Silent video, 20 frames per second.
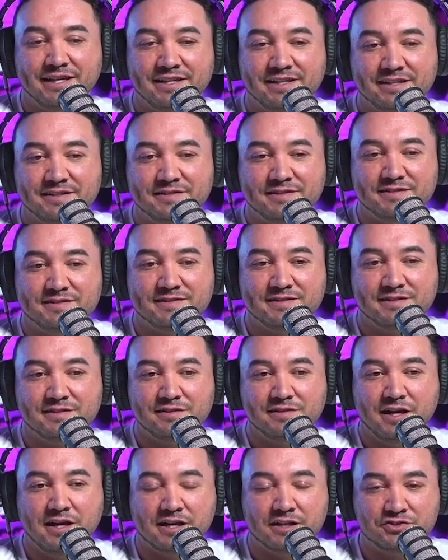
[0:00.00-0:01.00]
and this is
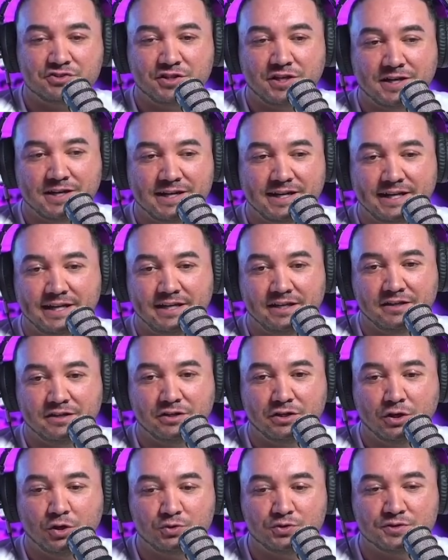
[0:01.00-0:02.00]
not a shot at any
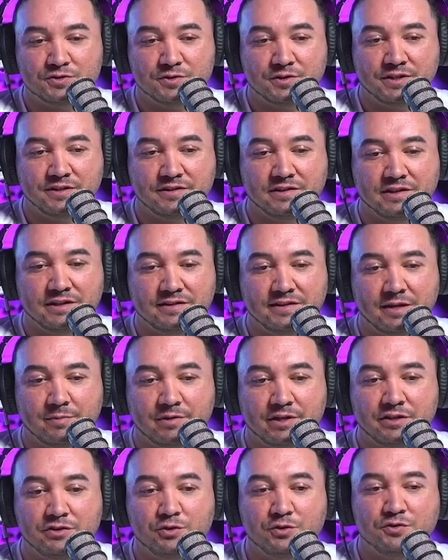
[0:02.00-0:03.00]
coaches or anything like that,
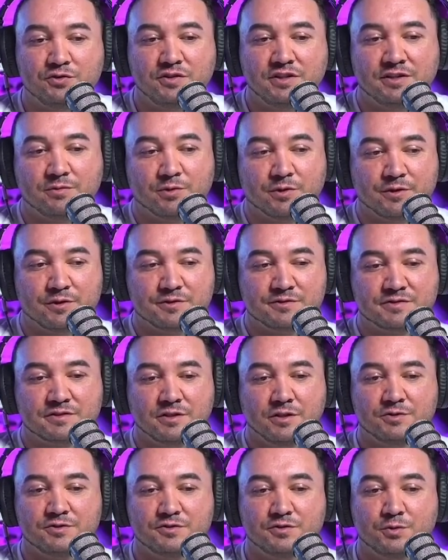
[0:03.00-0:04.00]
but I do see where there's
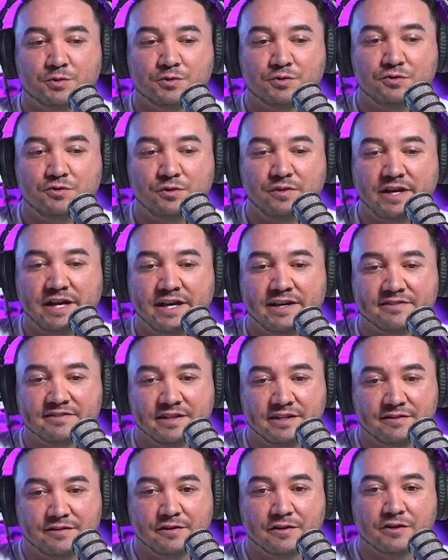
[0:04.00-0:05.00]
coaches who will do that as
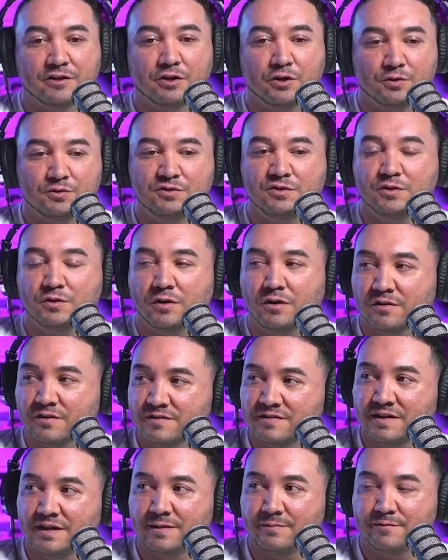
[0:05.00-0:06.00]
like their go to all the
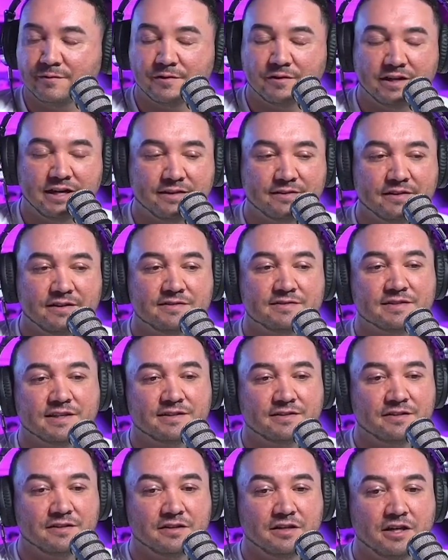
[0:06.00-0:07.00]
time for their athletes,
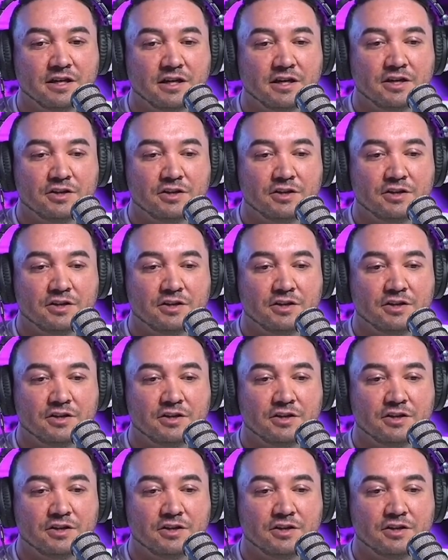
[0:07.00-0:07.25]
like the